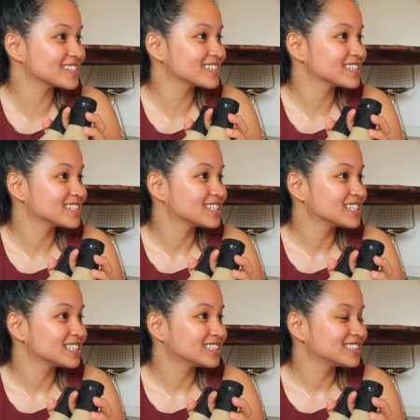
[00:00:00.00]
No,
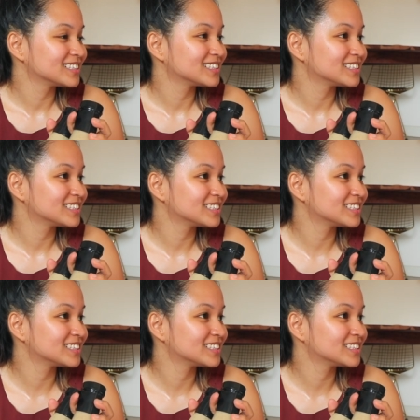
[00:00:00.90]
but we could use
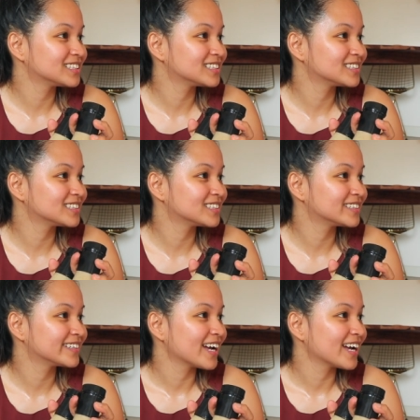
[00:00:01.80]
them for the salad.